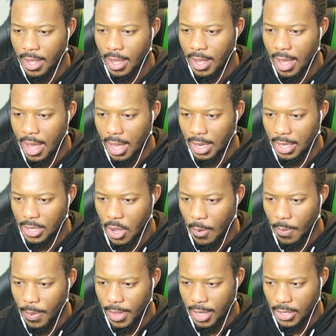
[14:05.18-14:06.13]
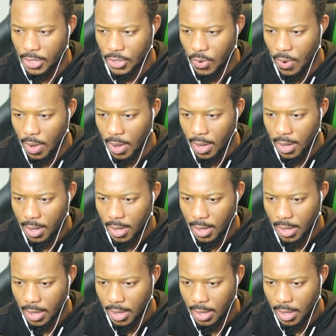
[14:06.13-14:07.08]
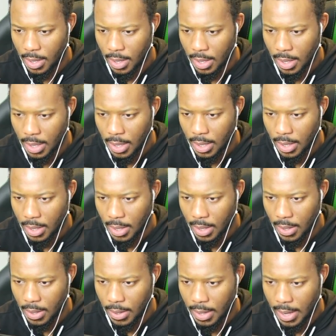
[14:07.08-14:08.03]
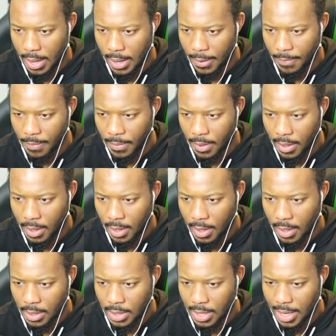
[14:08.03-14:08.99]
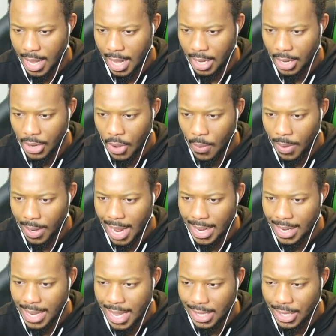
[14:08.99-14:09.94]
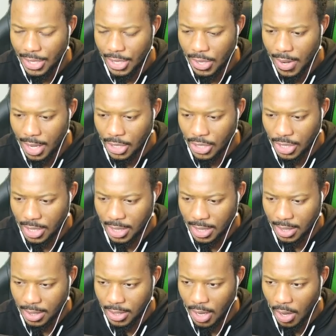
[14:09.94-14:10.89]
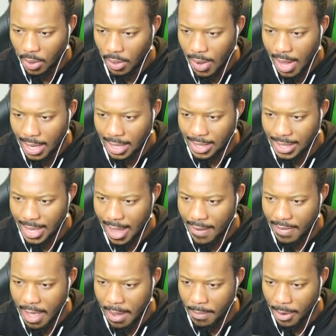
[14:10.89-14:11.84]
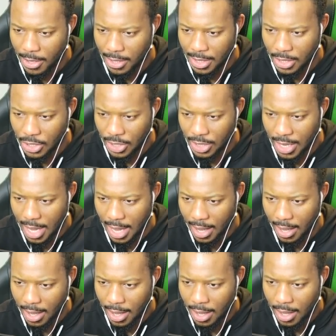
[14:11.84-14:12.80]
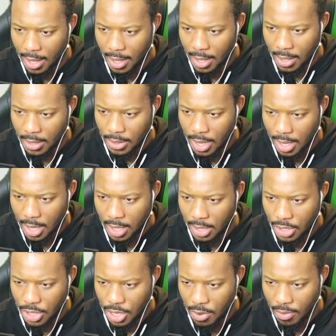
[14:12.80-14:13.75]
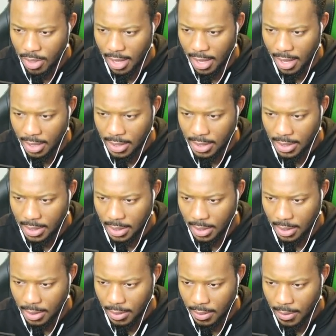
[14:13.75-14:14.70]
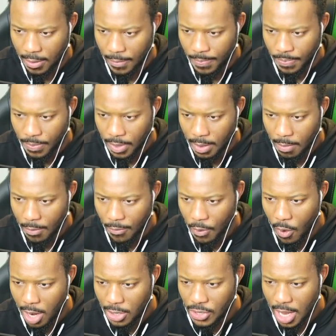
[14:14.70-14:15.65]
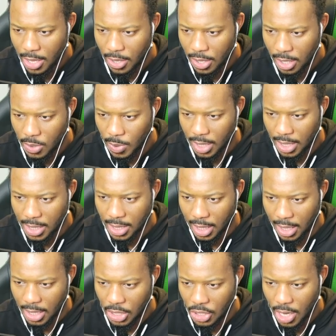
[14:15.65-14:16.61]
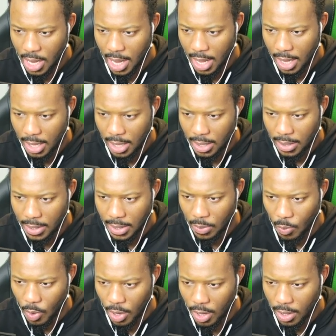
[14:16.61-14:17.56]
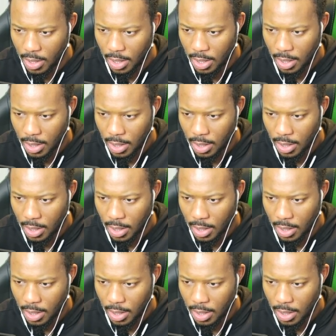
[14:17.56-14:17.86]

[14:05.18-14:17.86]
Uh, let's open this door. Okay. So I kind of know what I need to do. I just don't know how to save that person just yet. So I need to shoot this. Before I try to do this with a slingshot, didn't work.